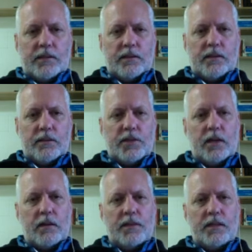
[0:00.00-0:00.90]
So
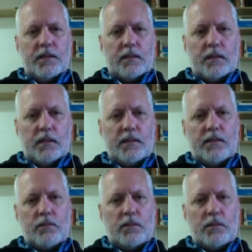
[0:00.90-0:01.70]
geom disk list